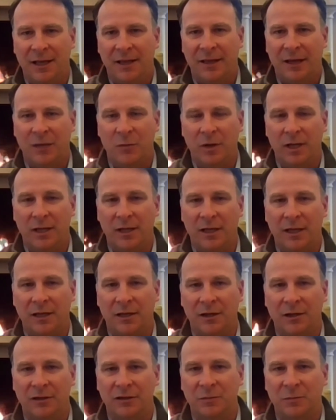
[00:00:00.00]
that way they can
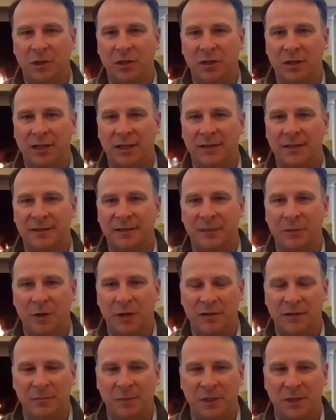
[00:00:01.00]
also be cooking the same
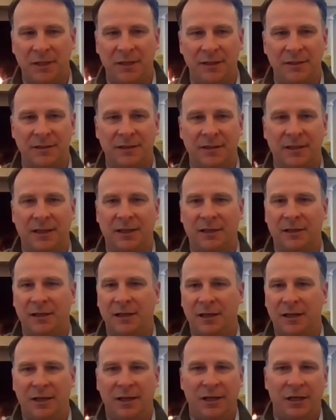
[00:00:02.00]
recipes and then
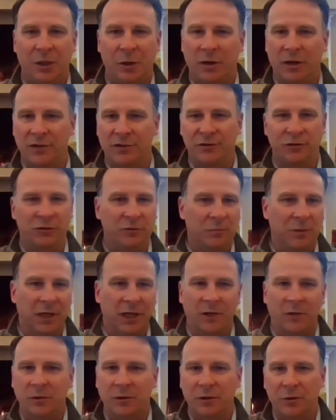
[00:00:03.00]
go on Zoom
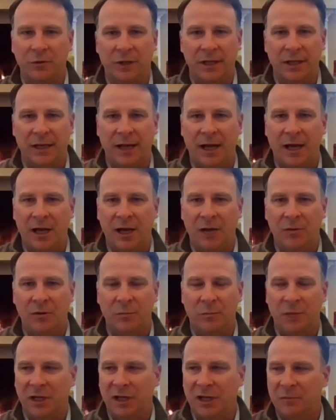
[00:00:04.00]
like we're doing now or
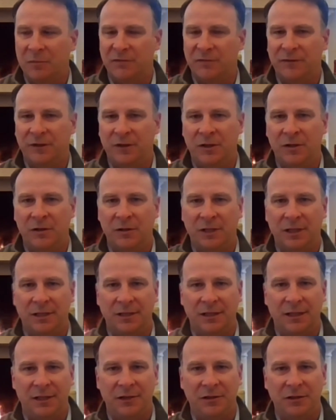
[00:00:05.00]
pick up the phone
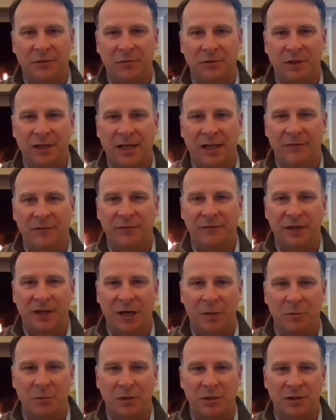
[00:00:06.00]
and, and you can really have a fun
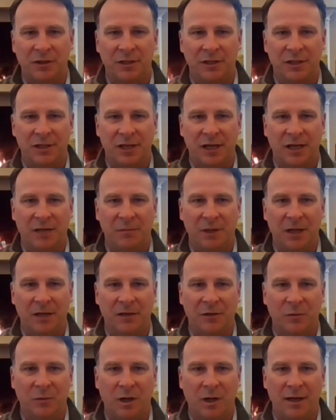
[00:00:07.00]
opportunity to chat
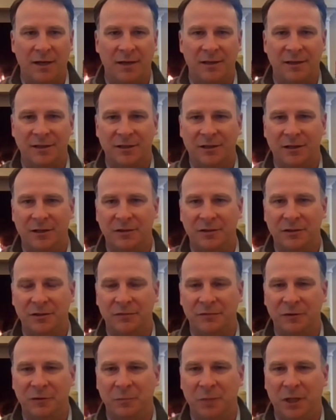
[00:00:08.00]
about the wines and also
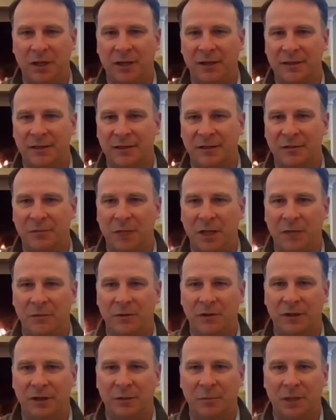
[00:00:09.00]
the food pairings that you made
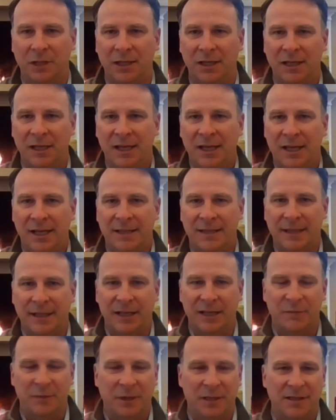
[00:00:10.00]
with them. And it's the
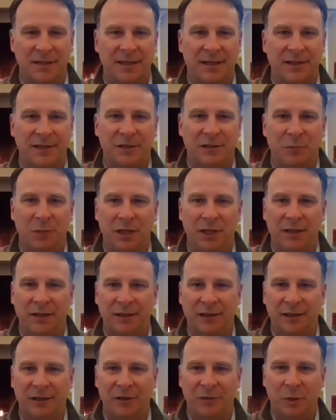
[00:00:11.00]
next best thing to
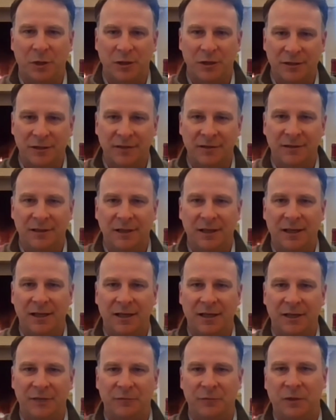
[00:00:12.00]
being there in person
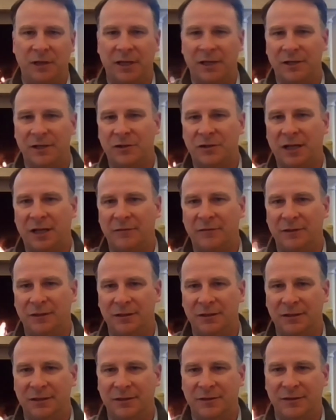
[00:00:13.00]
uh, if we can't travel.
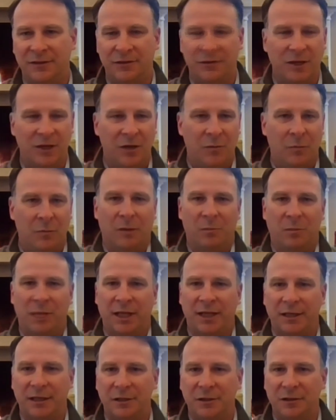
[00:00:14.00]
It's, it's what I'm
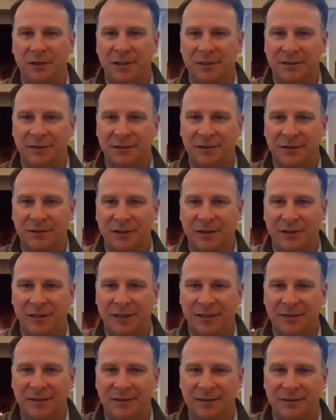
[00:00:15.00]
planning to do this, this
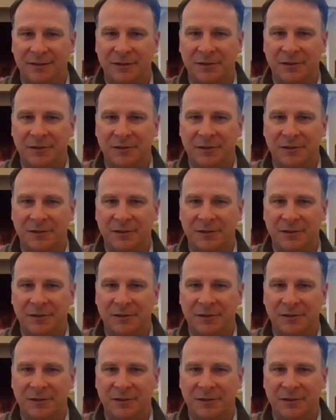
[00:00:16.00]
holiday season.